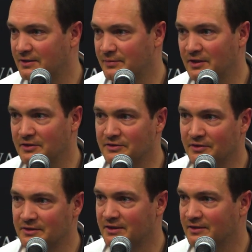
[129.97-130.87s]
the players
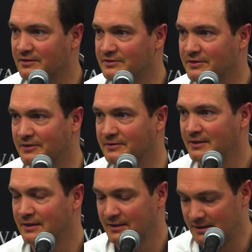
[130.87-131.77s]
know each other, so
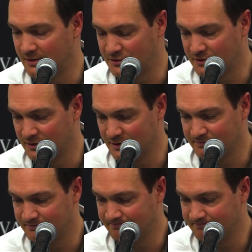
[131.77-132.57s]
I'm sure